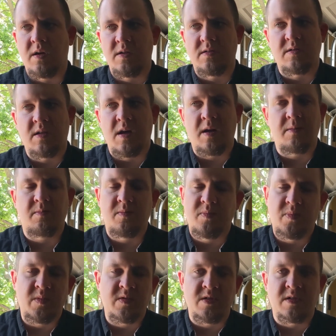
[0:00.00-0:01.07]
It's not
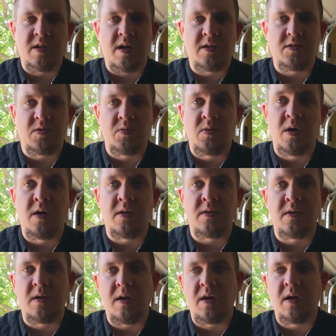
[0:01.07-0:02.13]
designed to
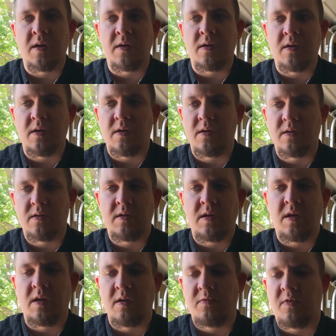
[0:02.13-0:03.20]
run on
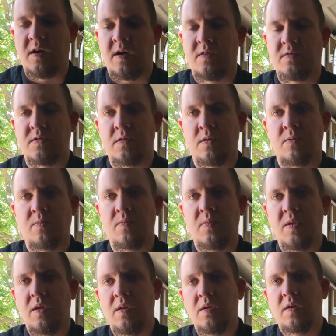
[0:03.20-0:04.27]
E85, so
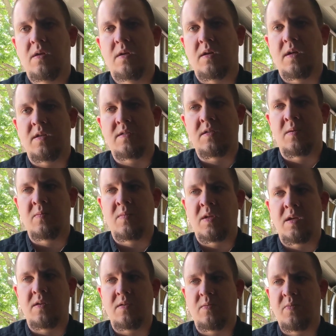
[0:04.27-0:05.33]
that's something
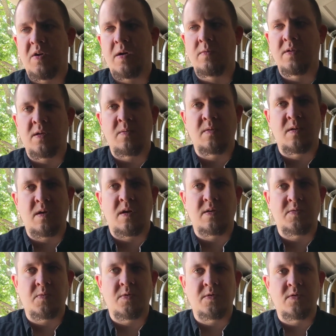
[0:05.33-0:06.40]
that you'll probably come
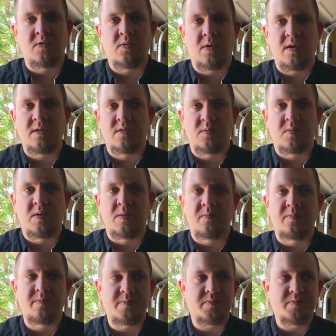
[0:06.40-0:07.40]
across once or twice. But